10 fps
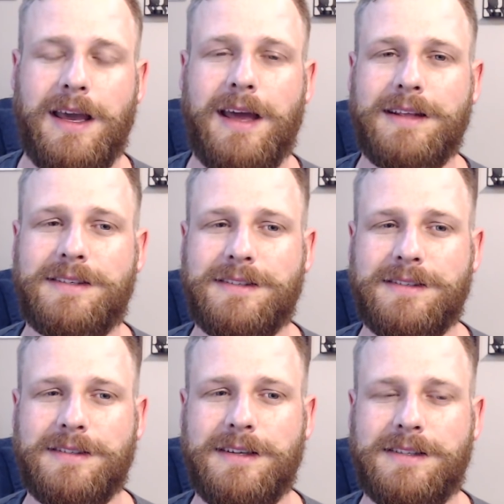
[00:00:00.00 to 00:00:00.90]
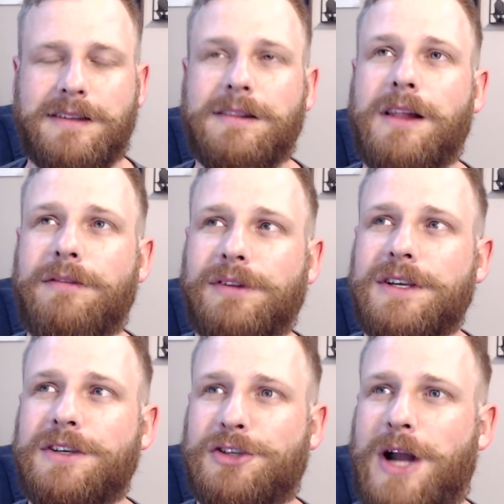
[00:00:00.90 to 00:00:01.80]
And it's a
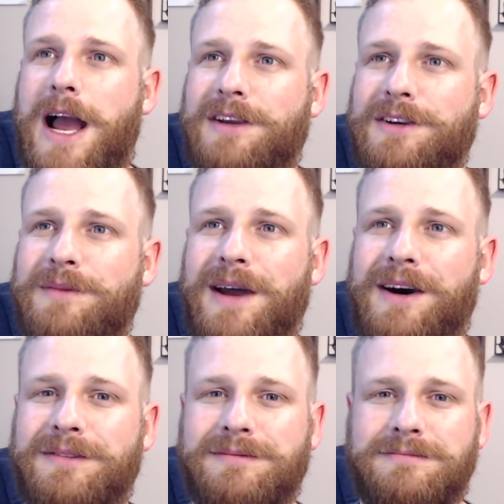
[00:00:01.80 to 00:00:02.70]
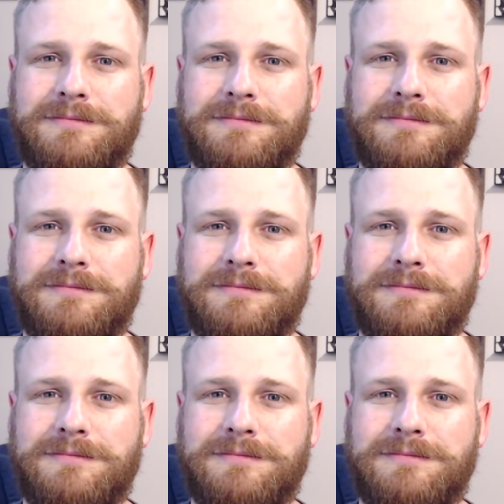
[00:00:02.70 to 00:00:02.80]
lovely track about,